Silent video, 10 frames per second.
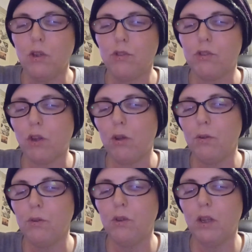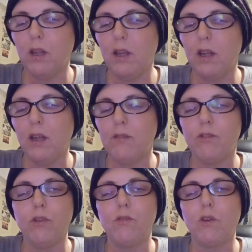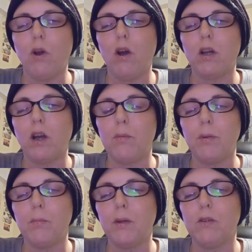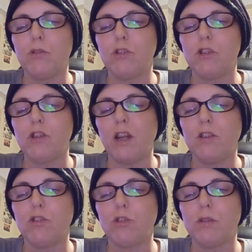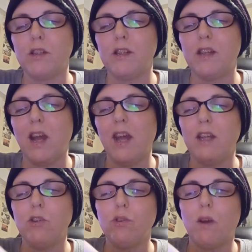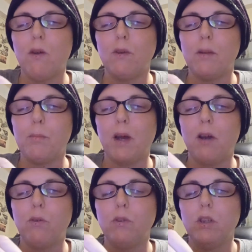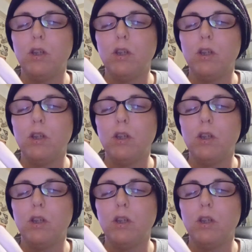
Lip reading: So if you've got a couple of pills to take during the day and you're out and about,